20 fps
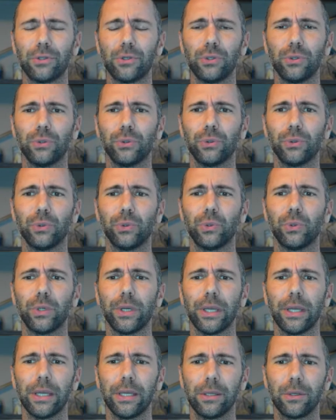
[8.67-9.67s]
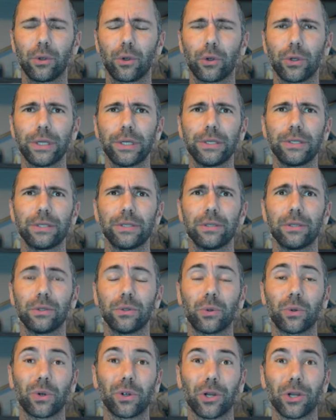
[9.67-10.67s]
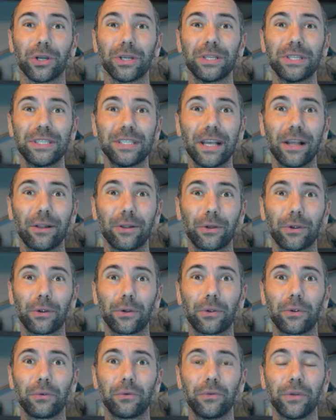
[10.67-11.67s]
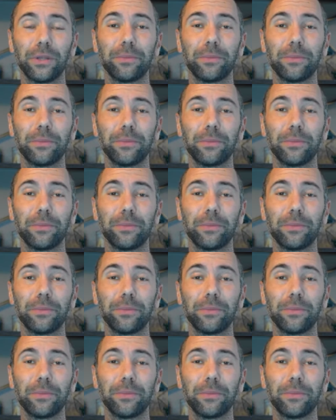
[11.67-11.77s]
to increase your seller